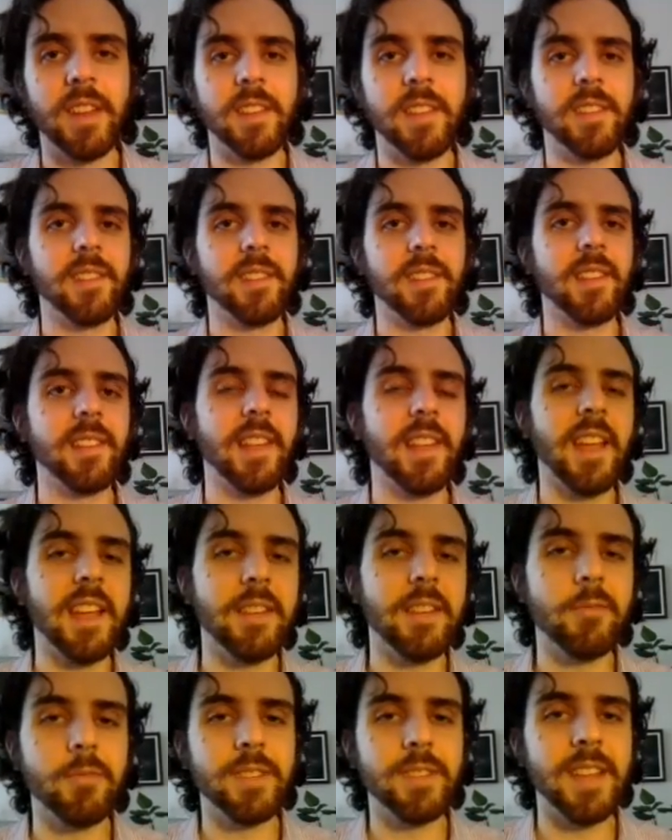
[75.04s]
That is to say,
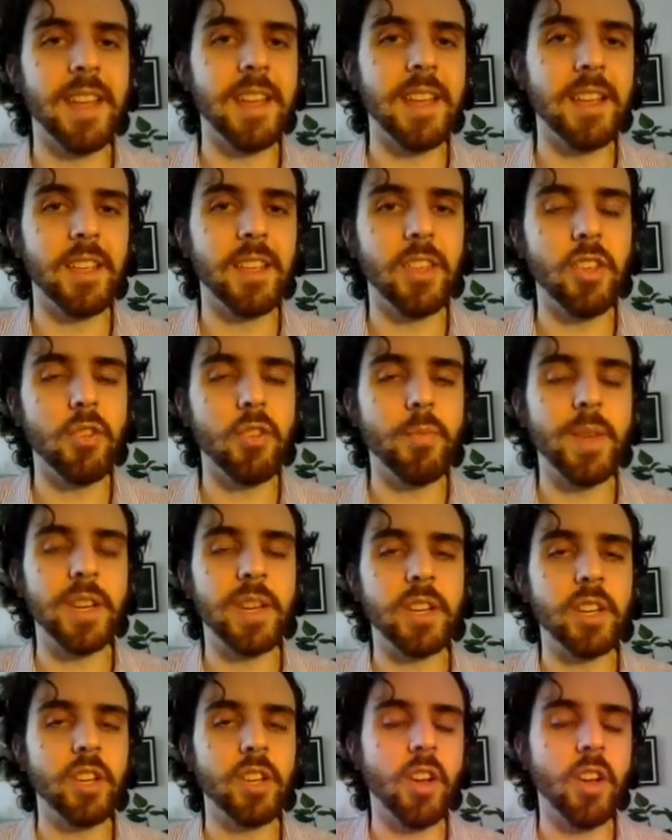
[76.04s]
it would take human